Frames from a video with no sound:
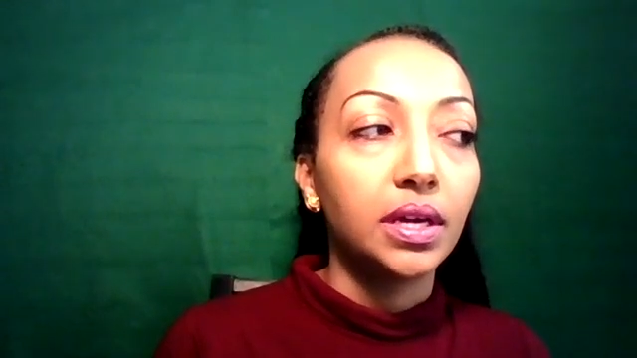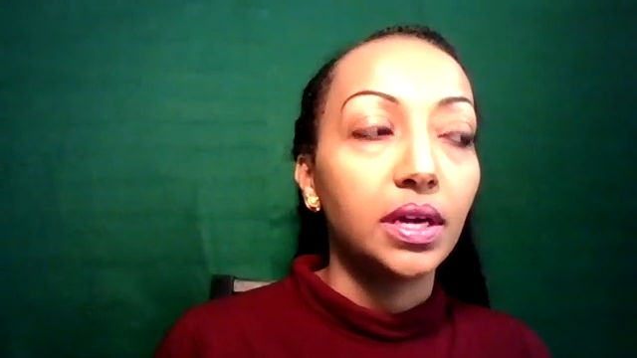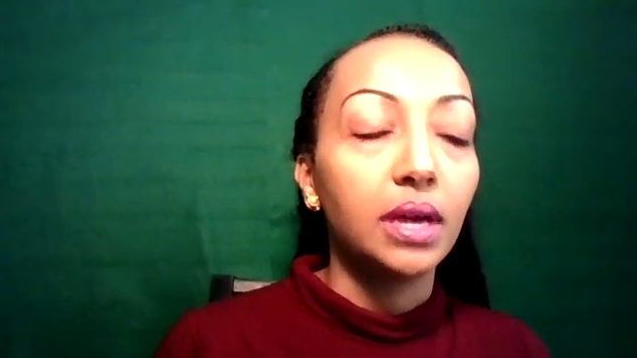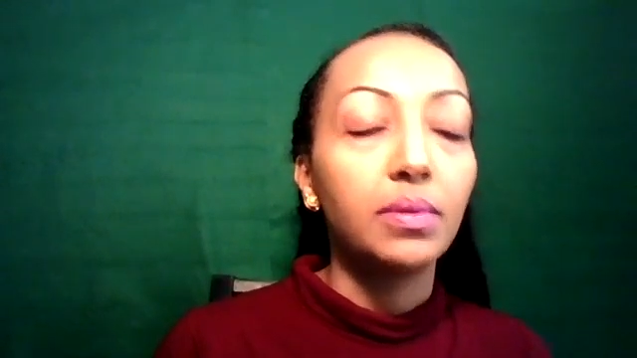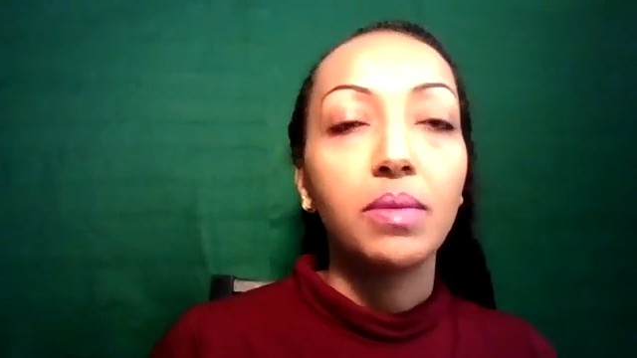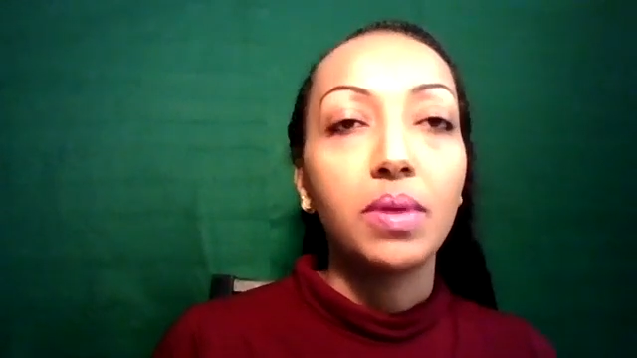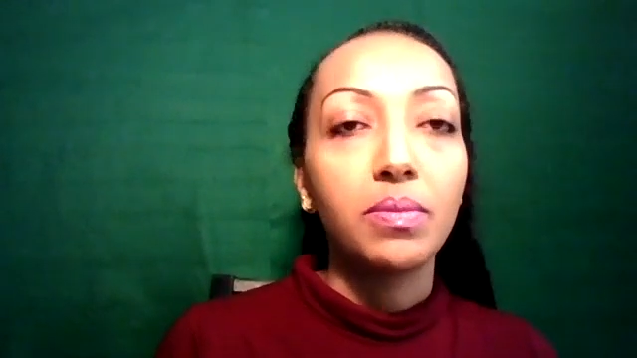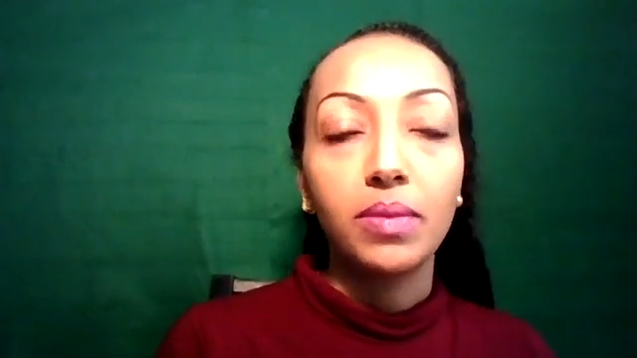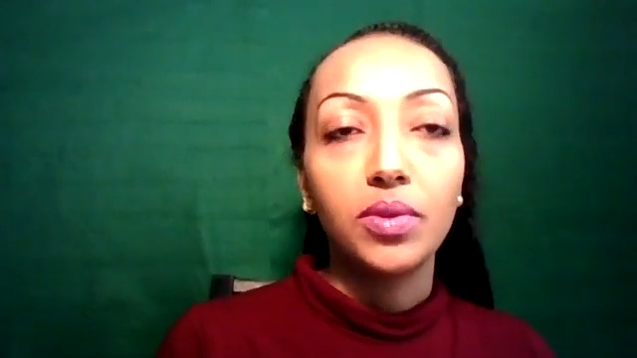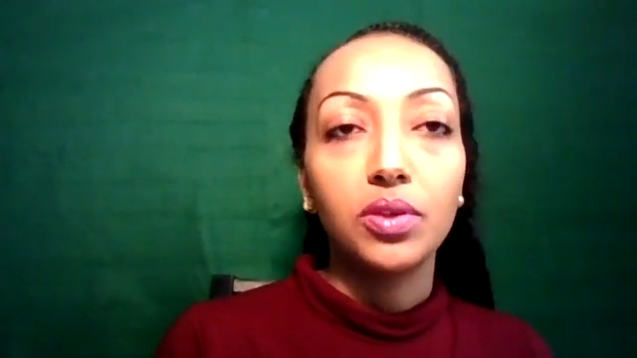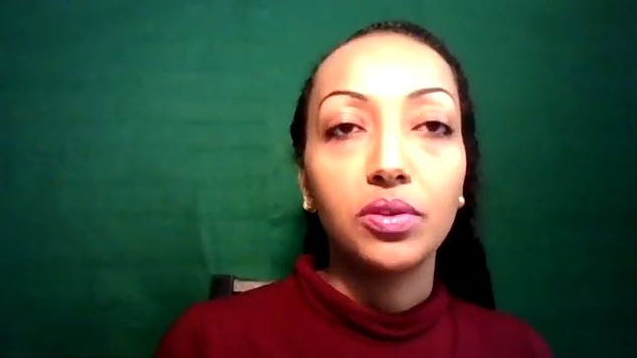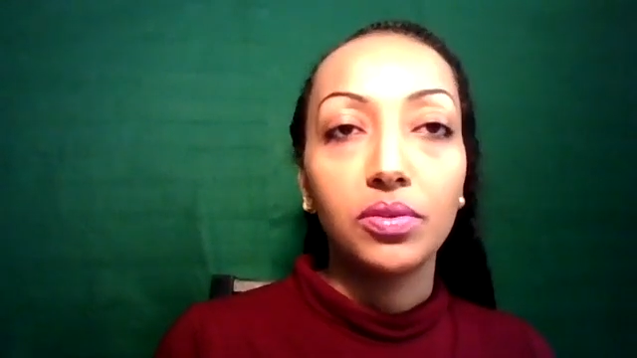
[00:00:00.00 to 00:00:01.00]
I mean
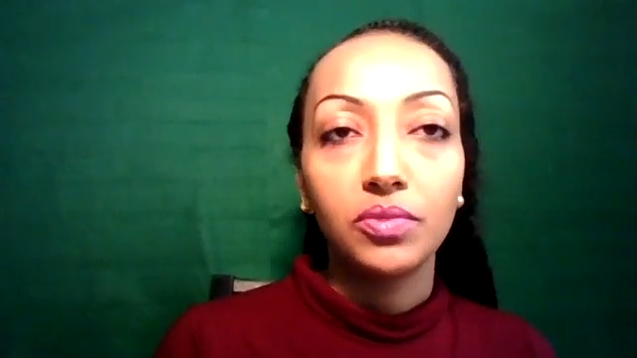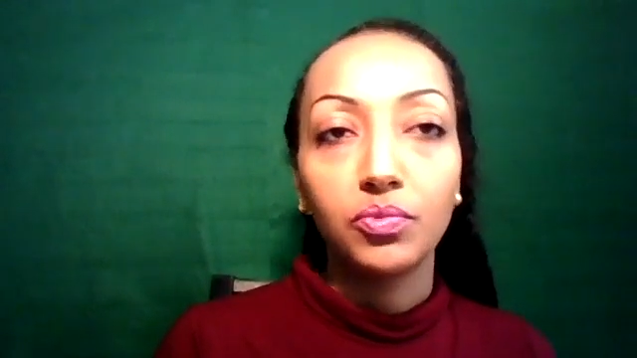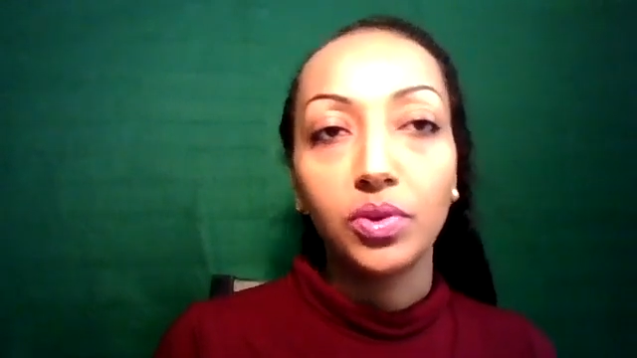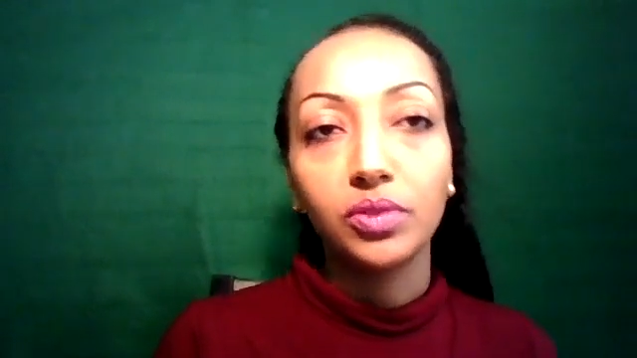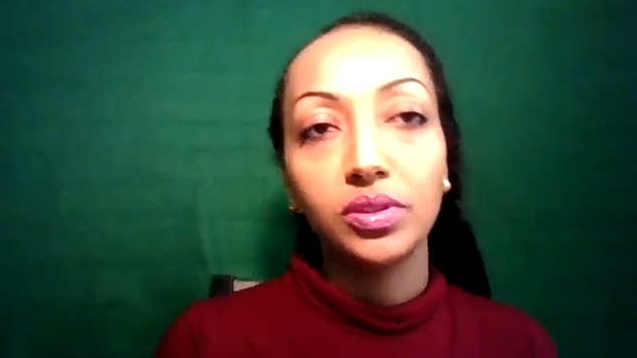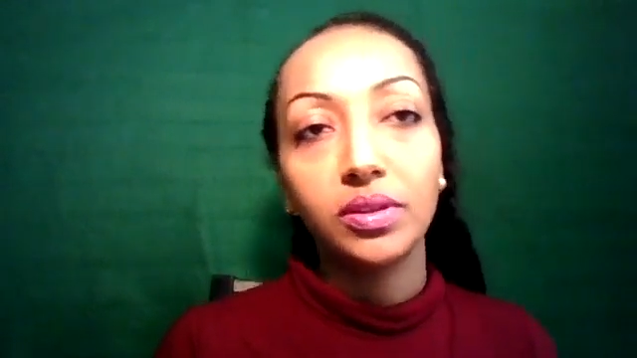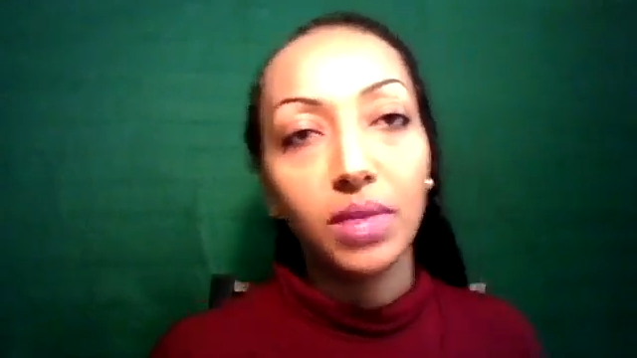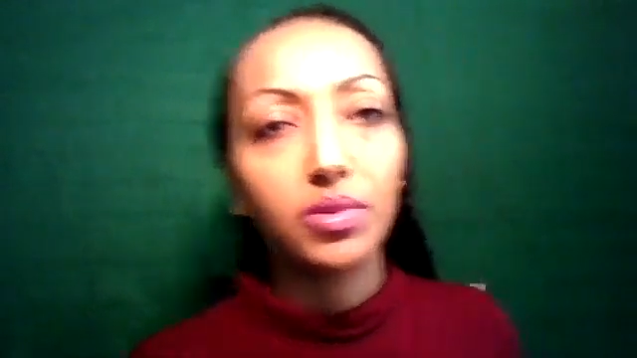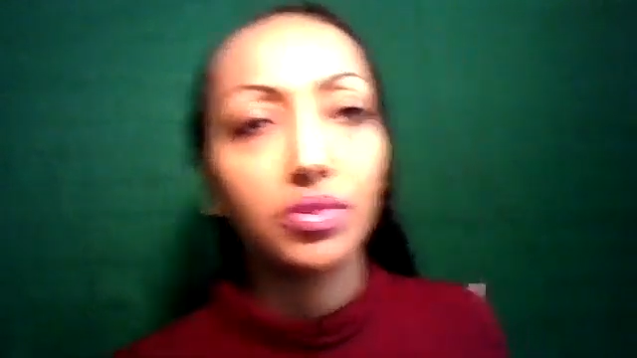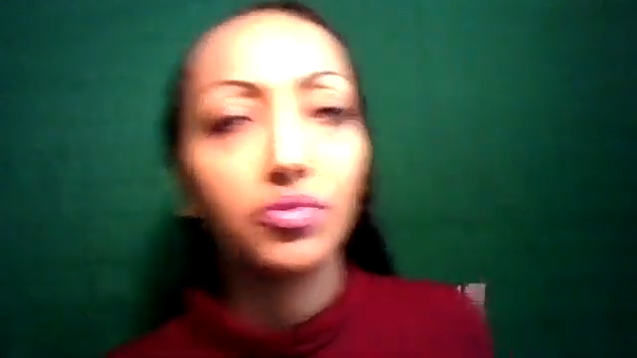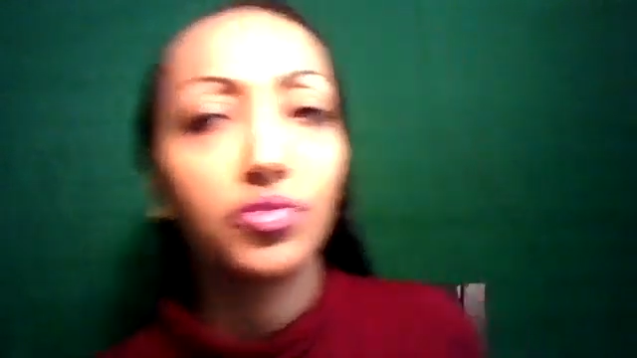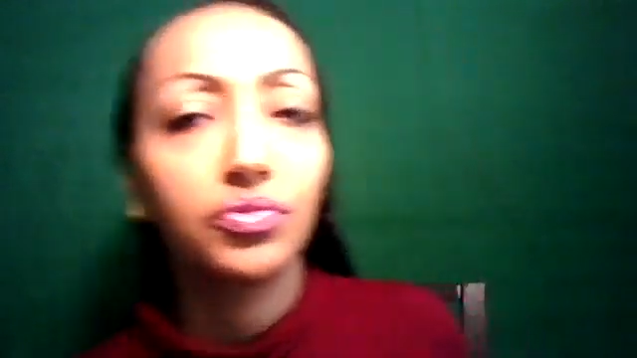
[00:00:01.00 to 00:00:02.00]
maybe it really maybe I
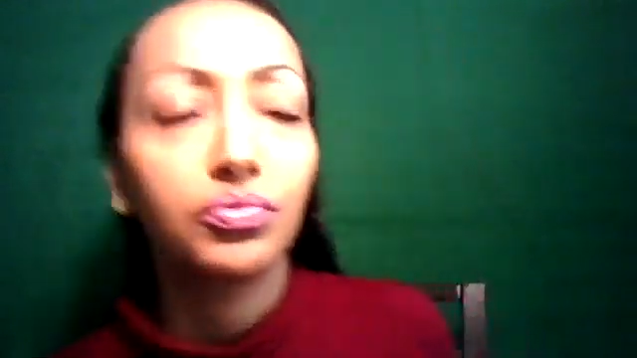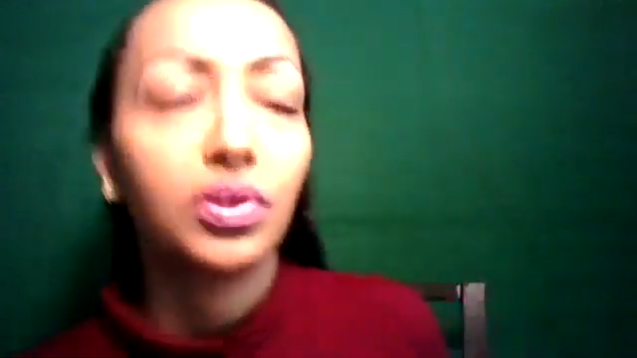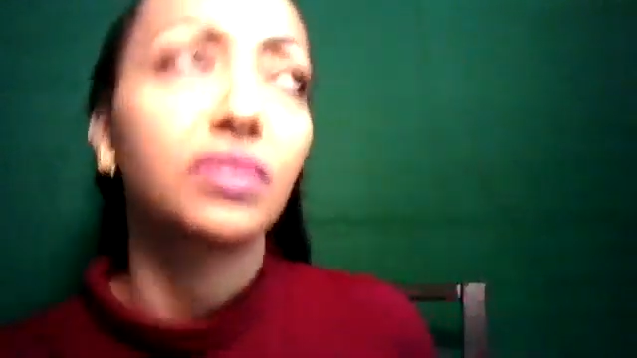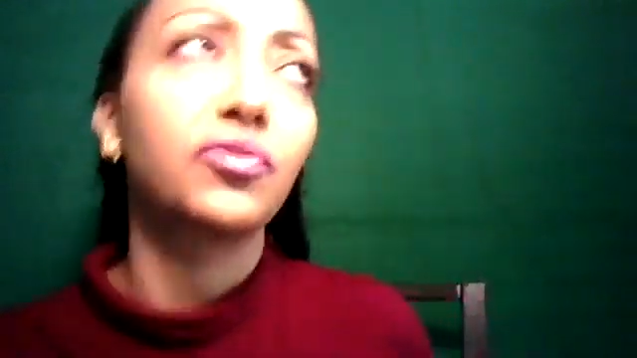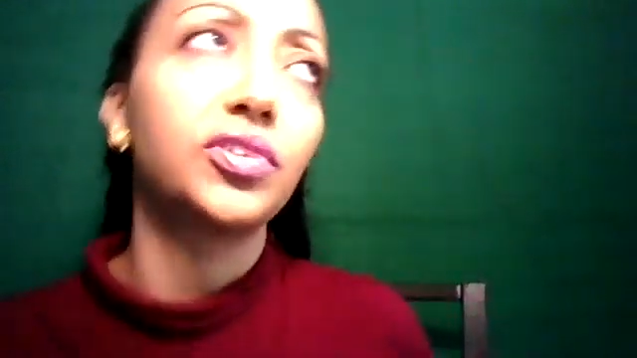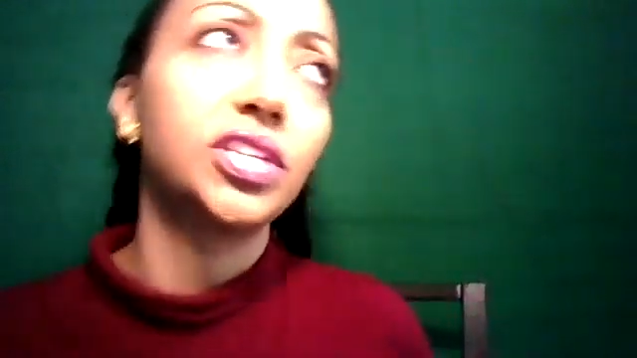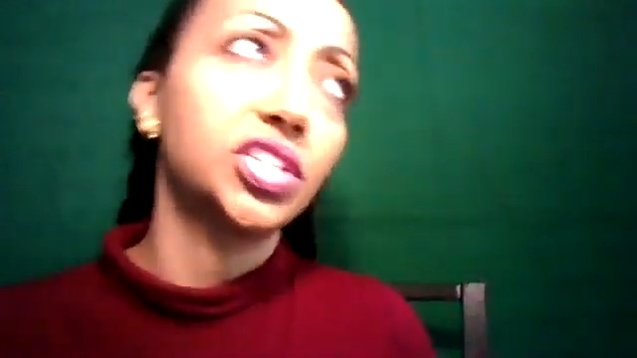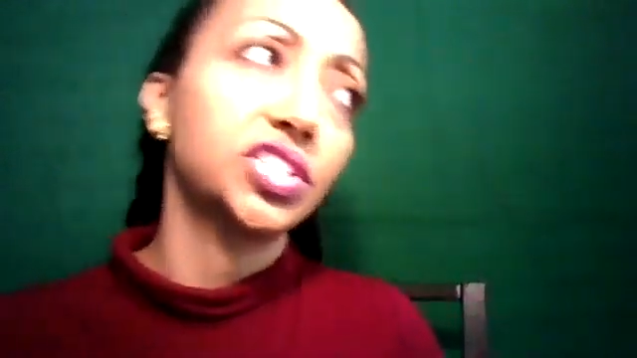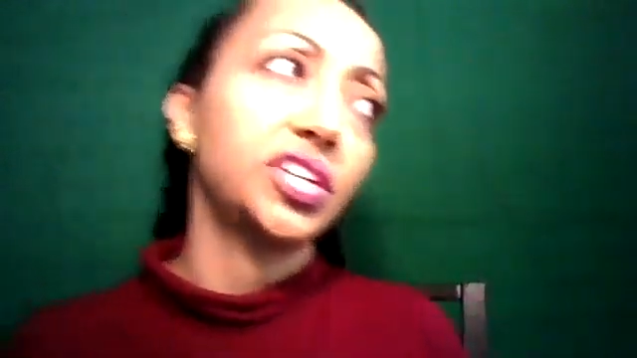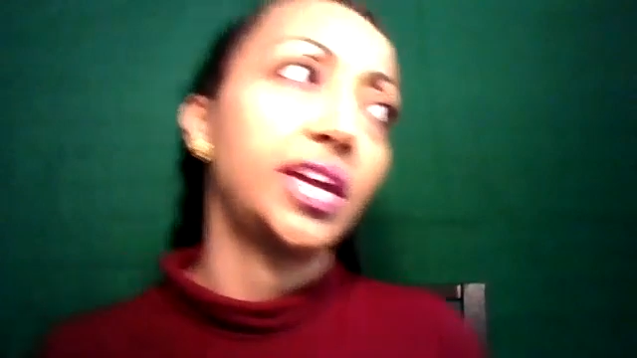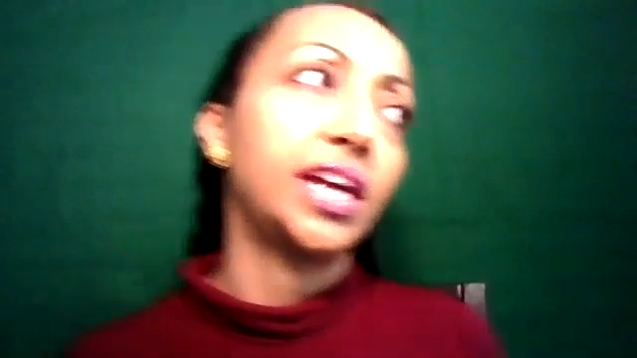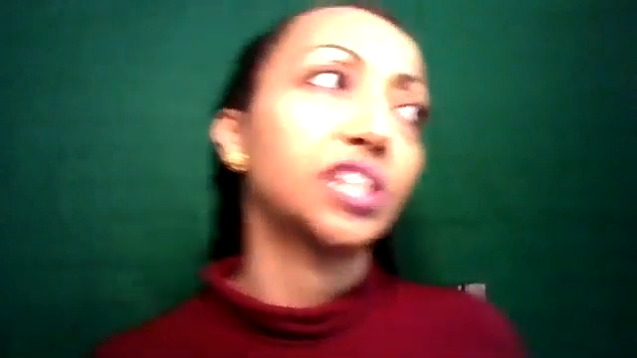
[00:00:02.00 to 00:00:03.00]
don't know if we did touch
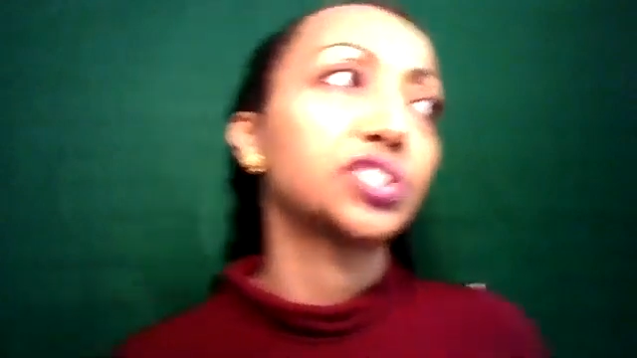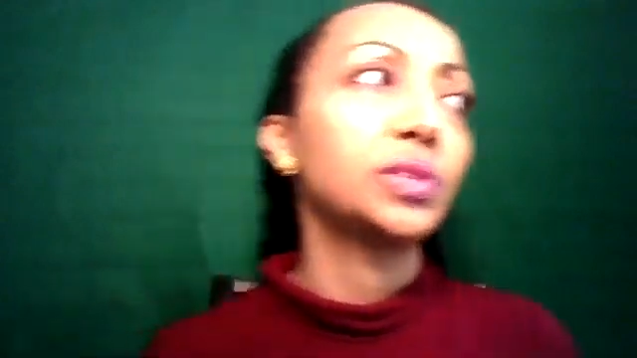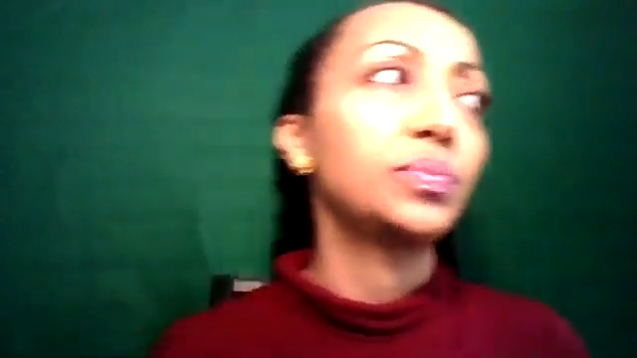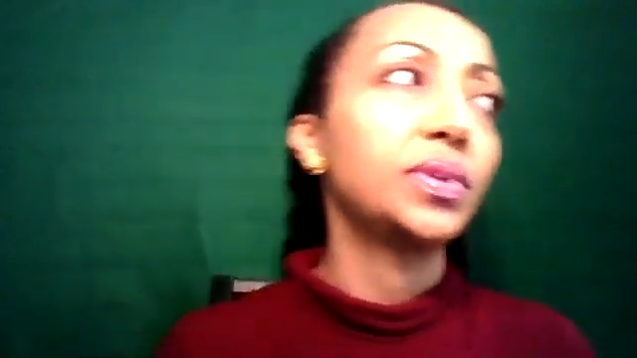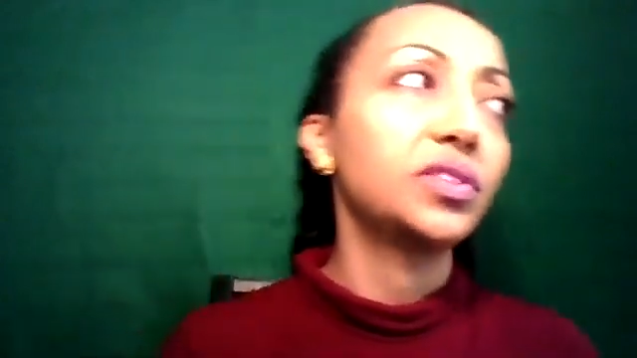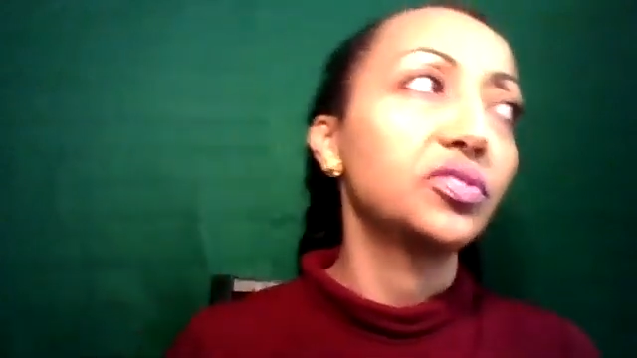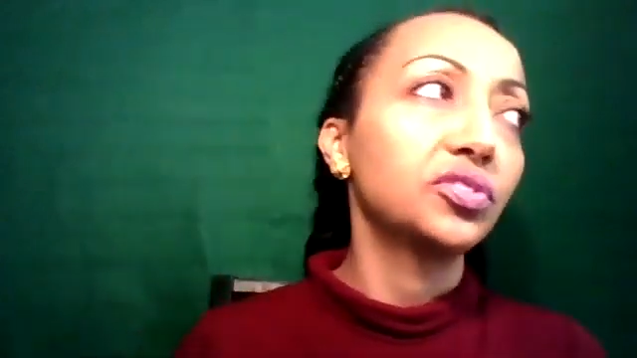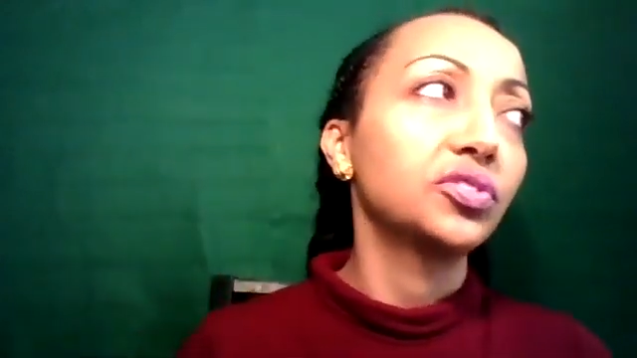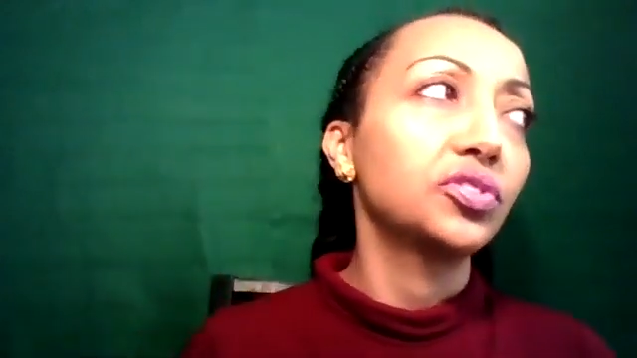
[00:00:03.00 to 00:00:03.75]
on it actually, but